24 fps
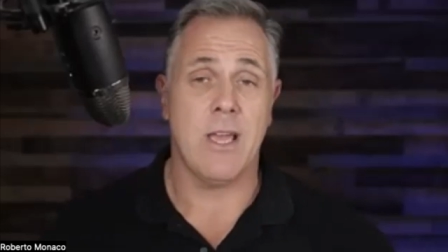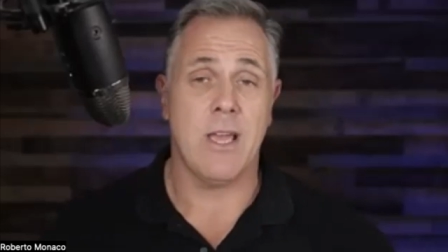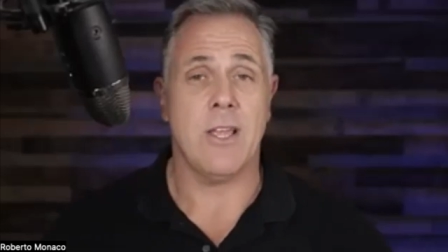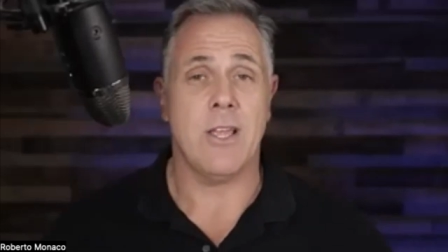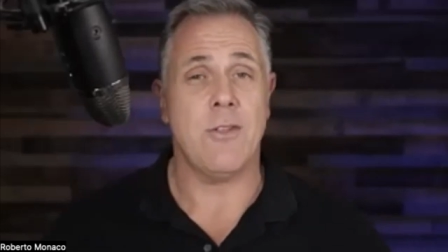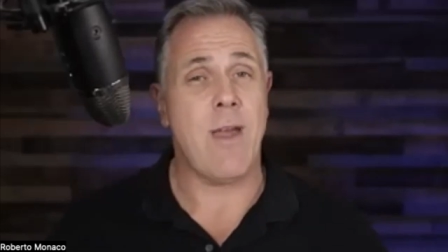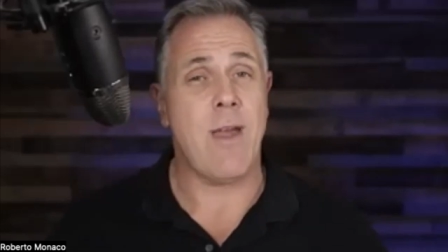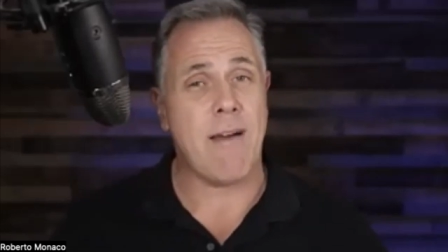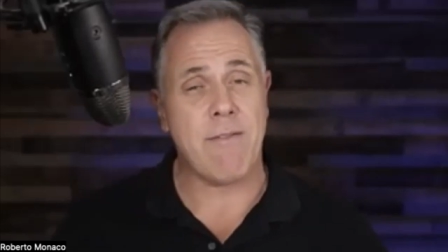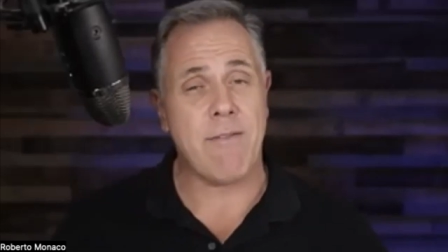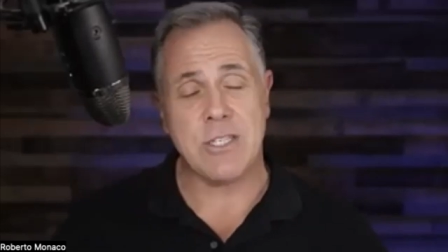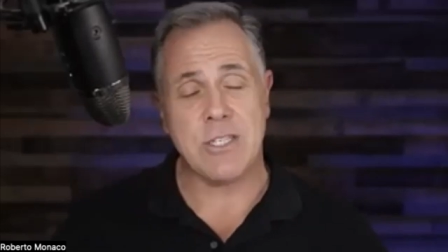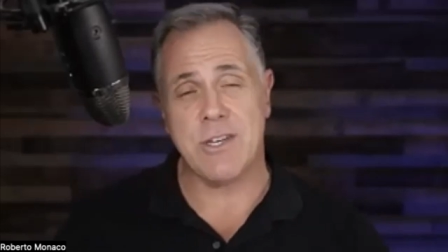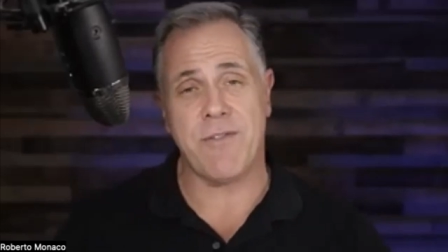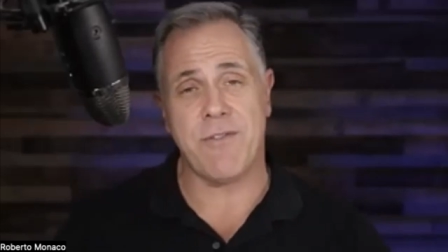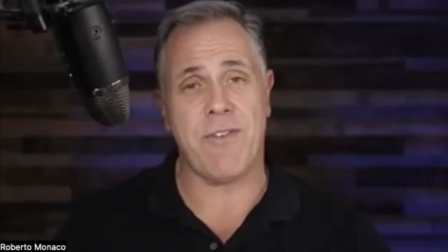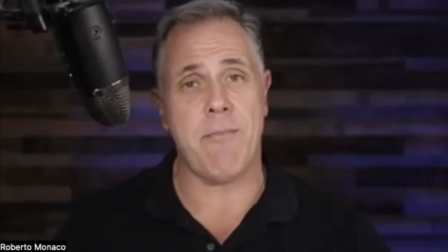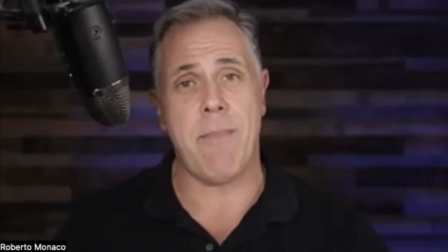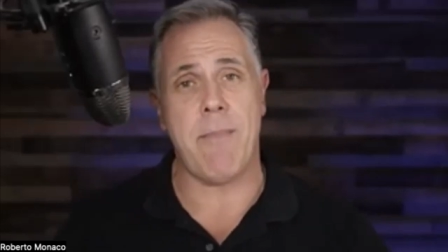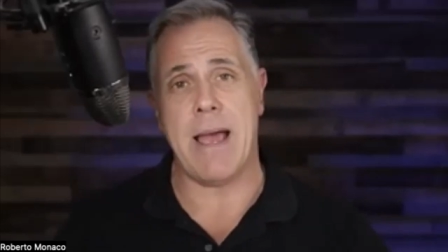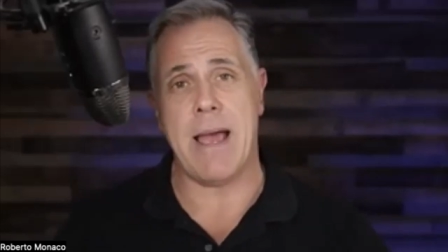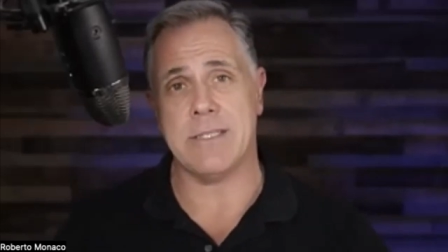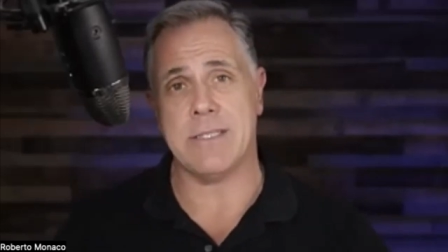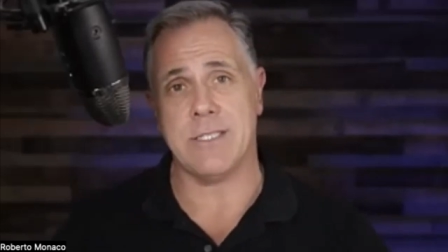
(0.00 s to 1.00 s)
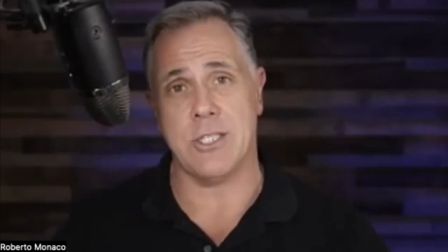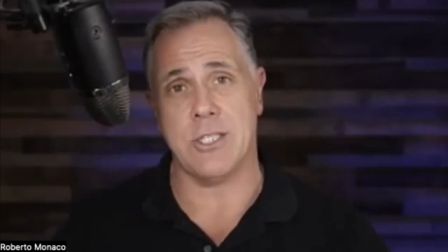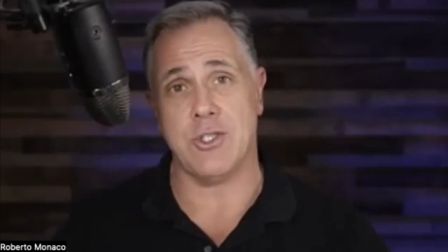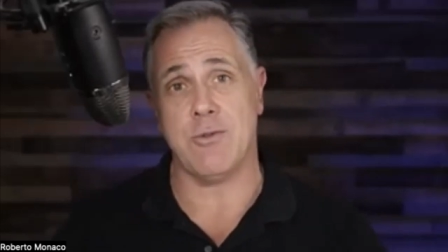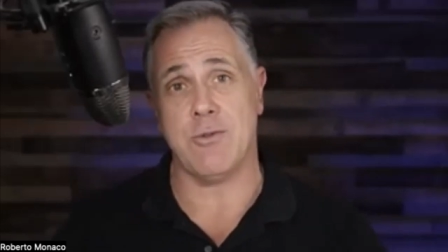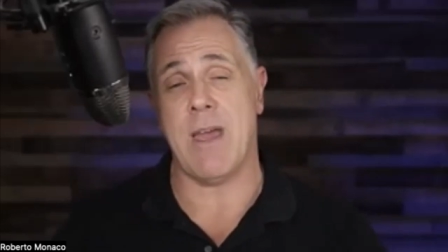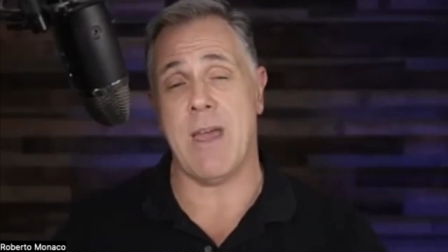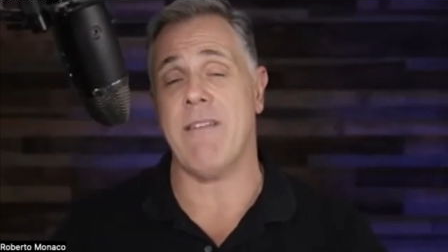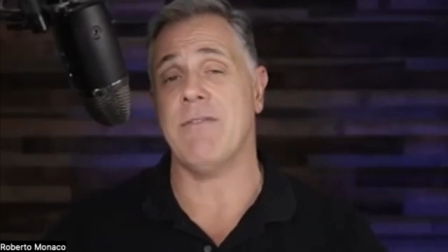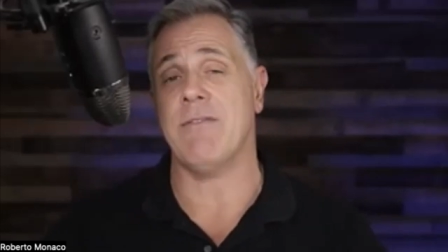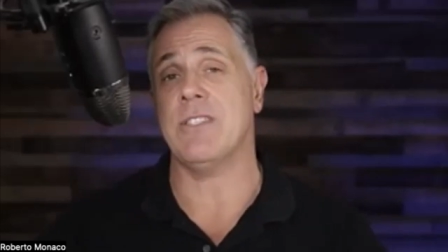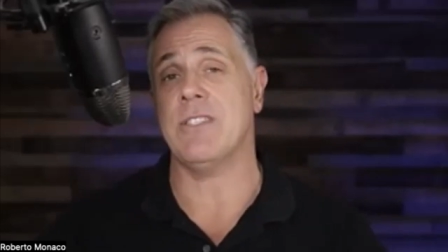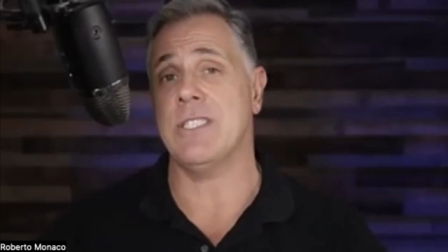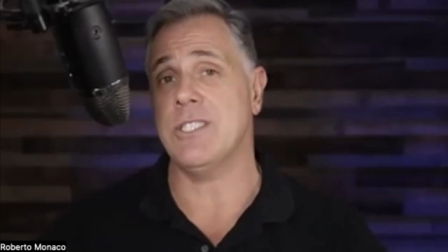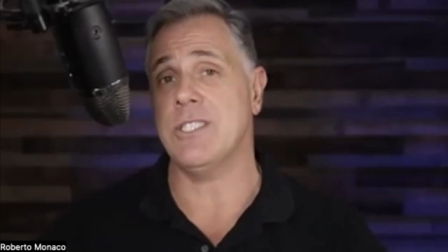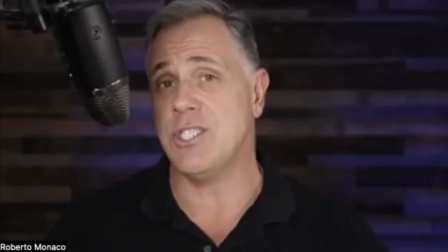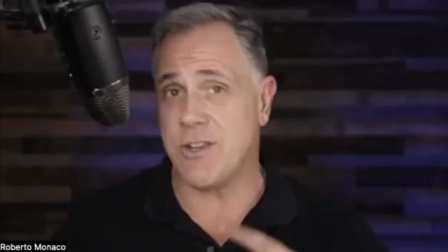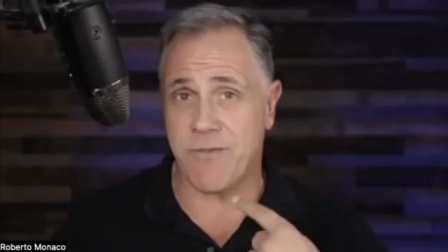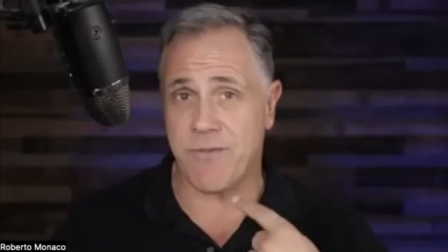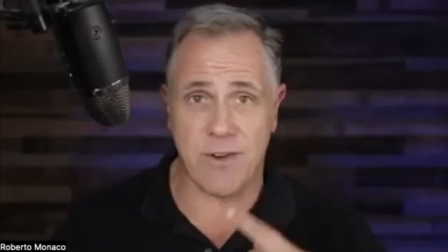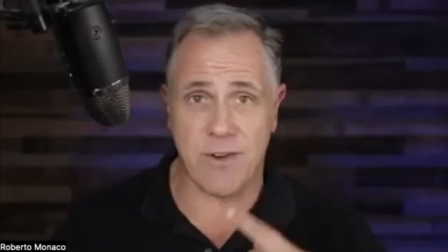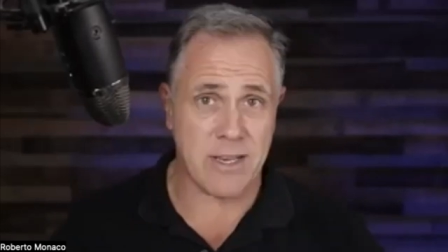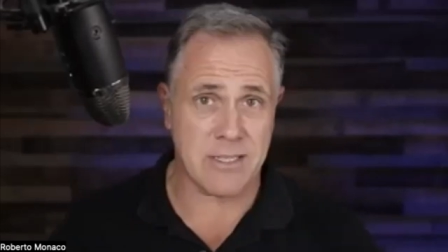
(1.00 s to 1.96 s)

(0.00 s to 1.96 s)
You have a different message. You have a, different